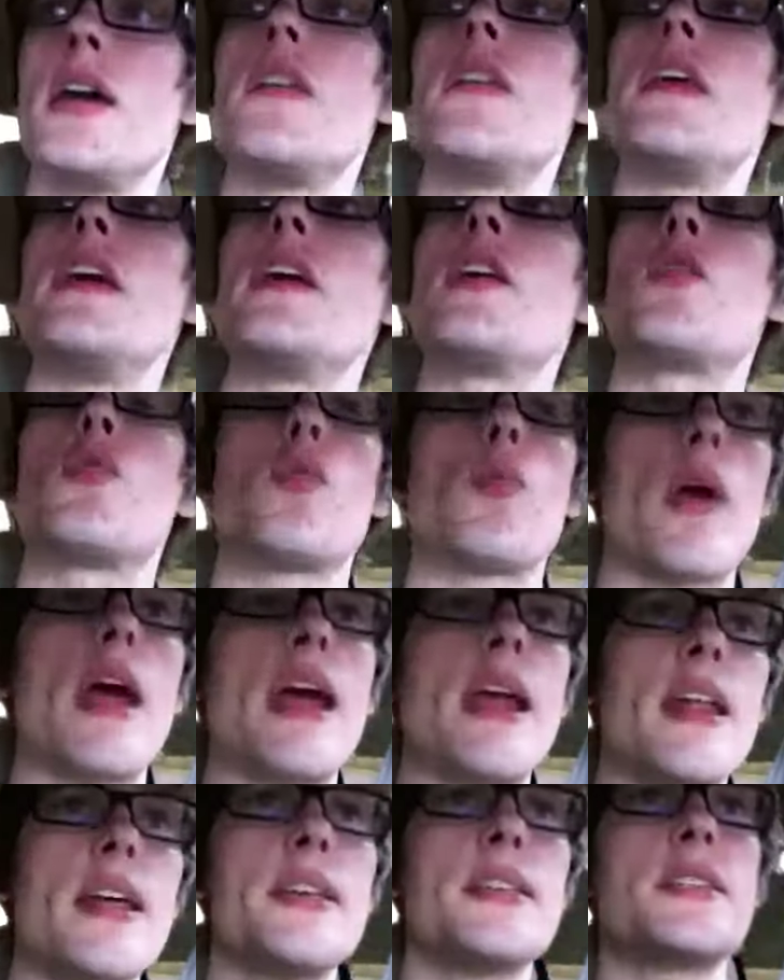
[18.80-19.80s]
the
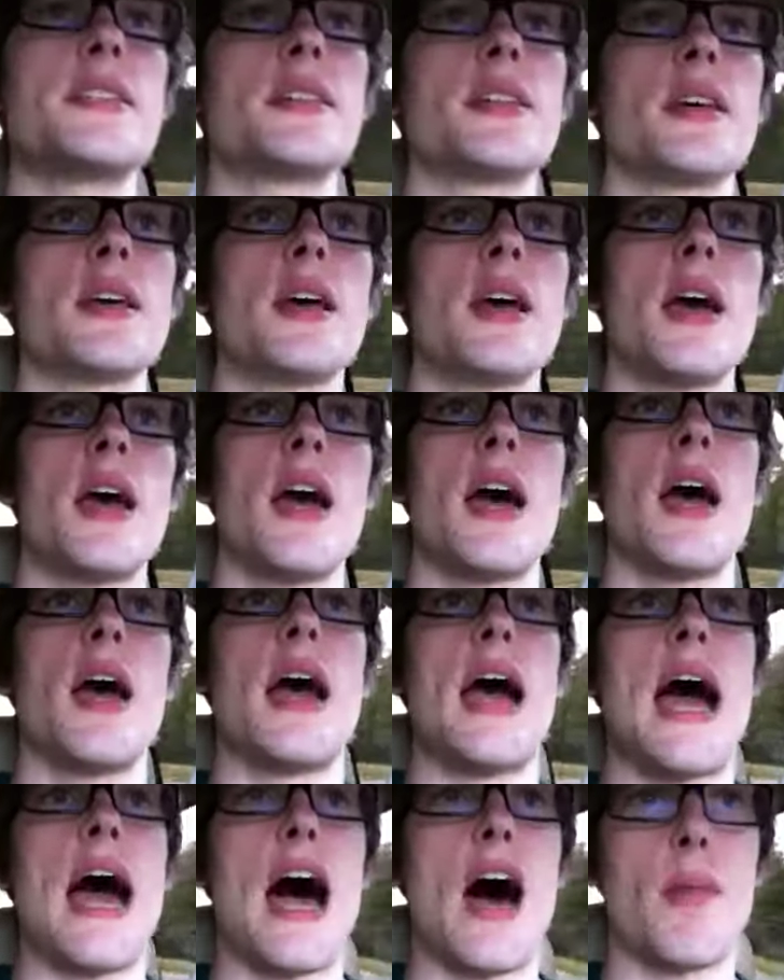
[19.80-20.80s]
greatest
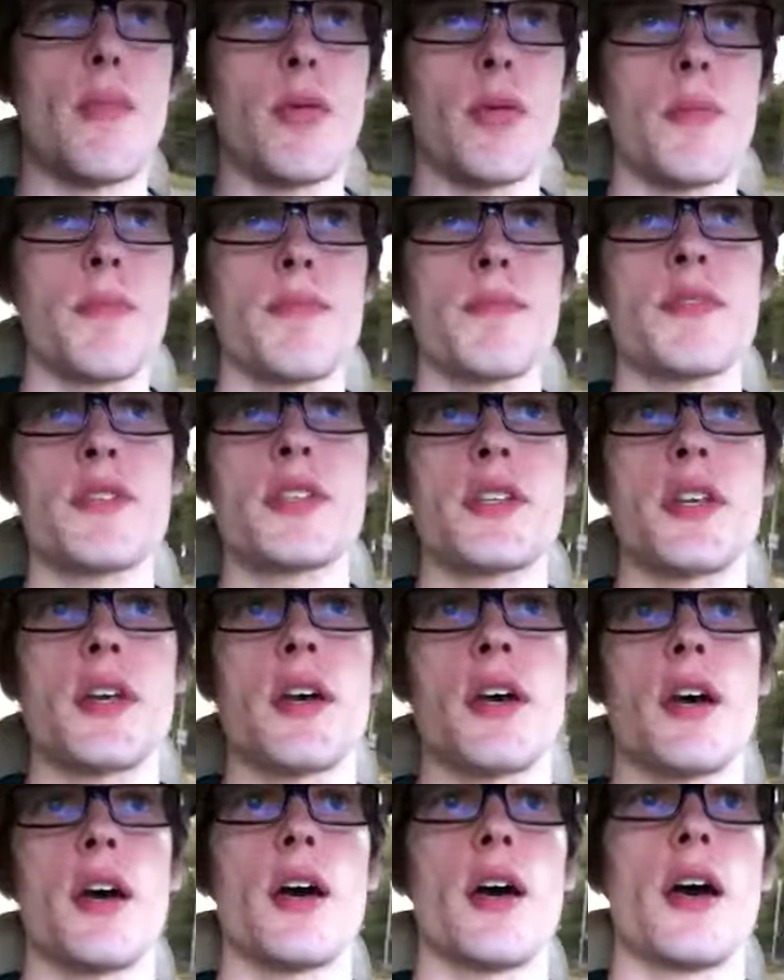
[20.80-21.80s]
albums
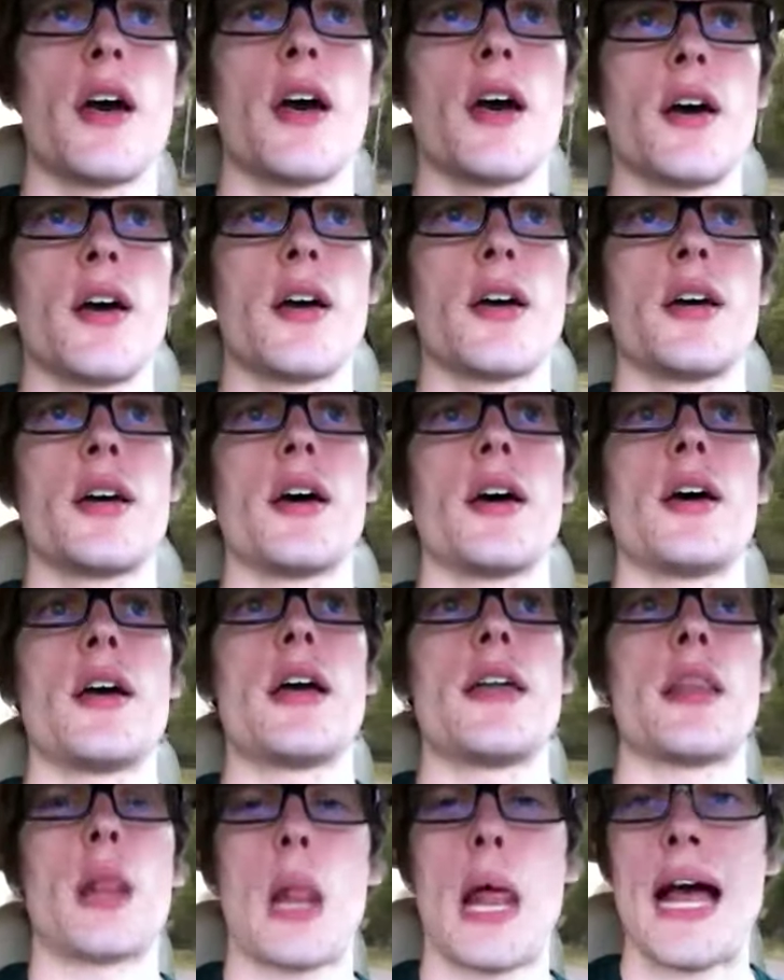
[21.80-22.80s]

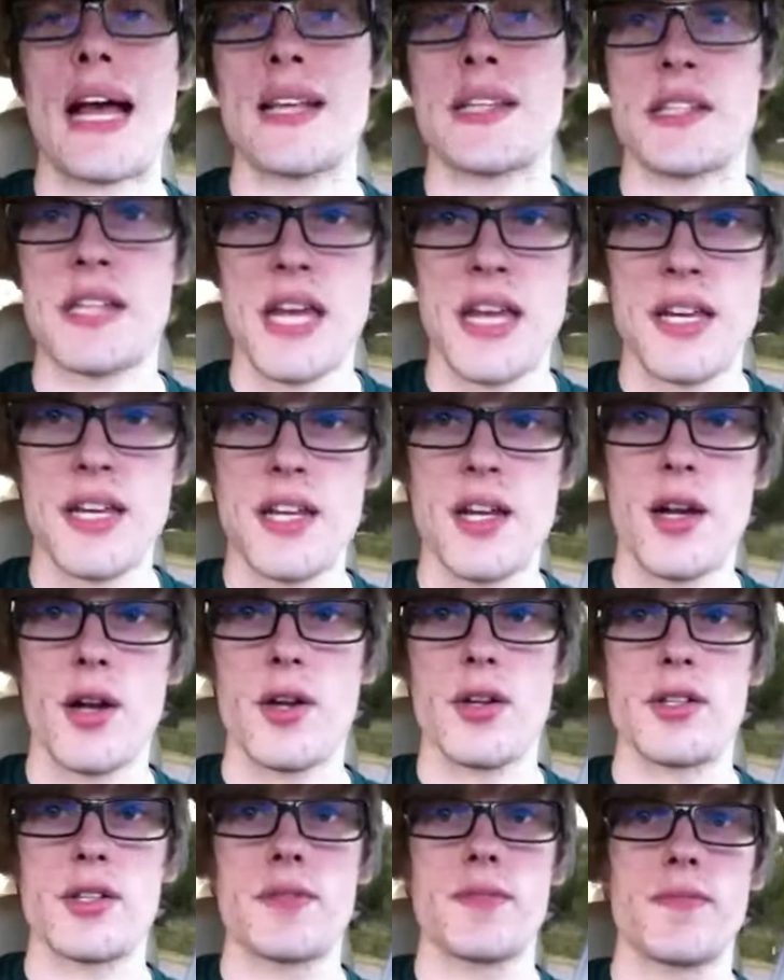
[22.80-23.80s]
in the last 10
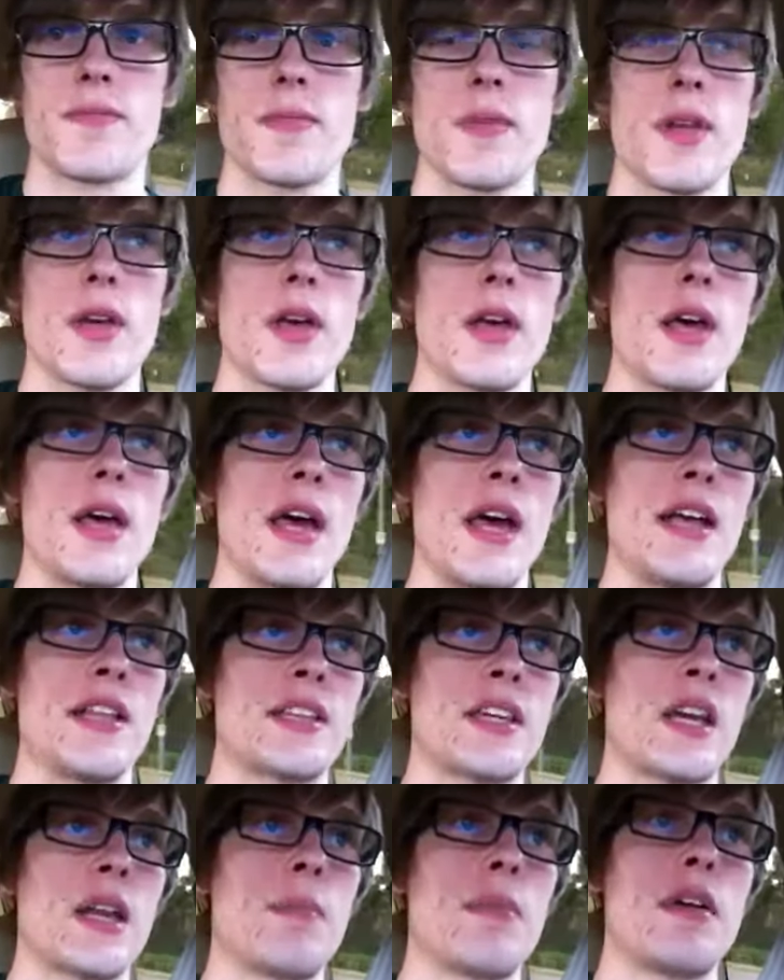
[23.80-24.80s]
years. It's
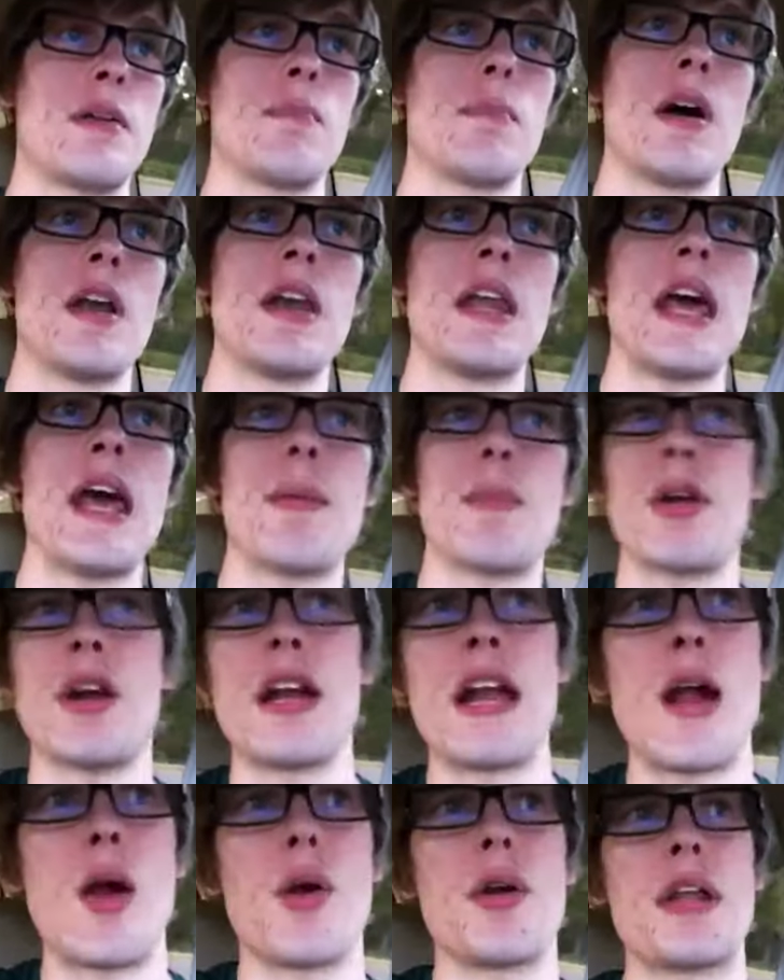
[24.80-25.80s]
going to be Monday. I'm going to
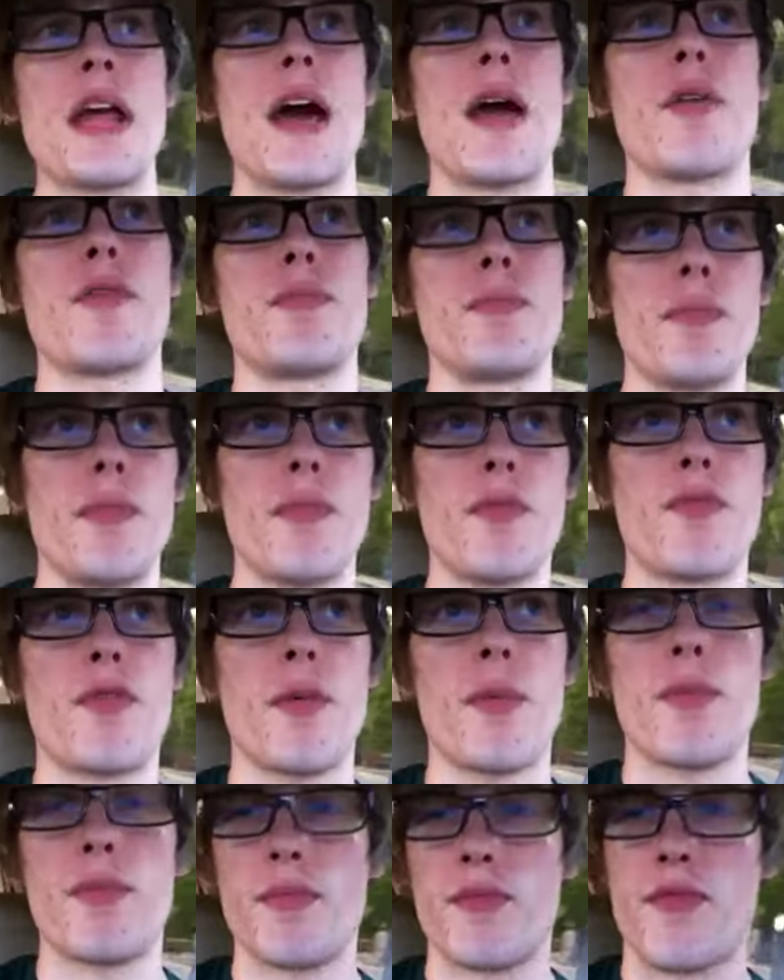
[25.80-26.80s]
narrow down
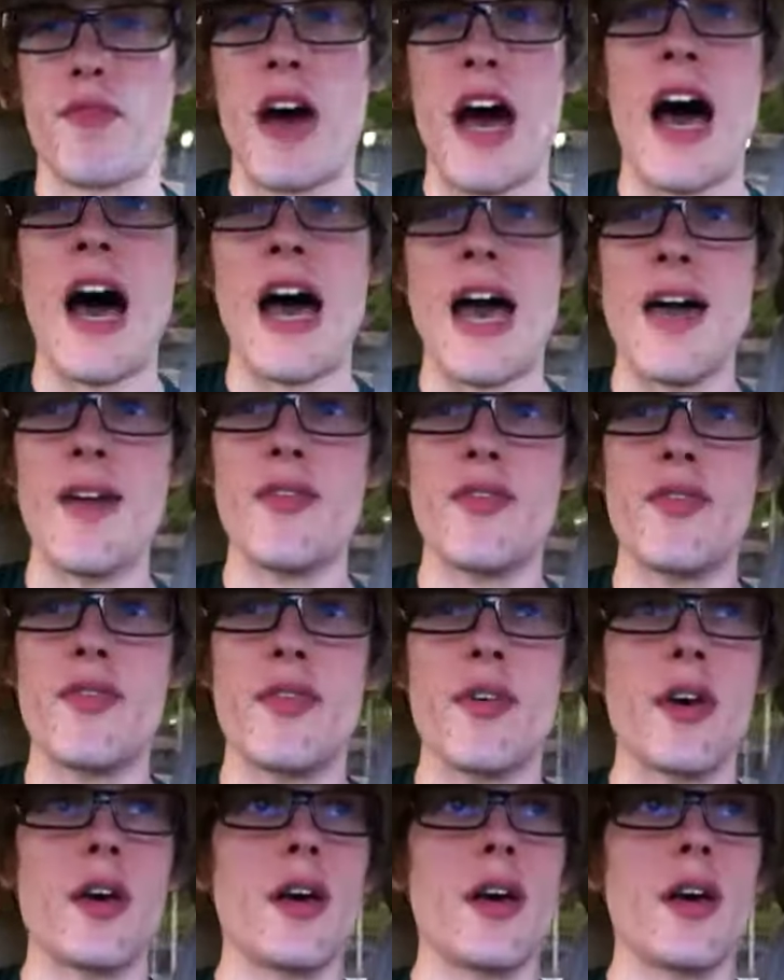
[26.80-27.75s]
from 5,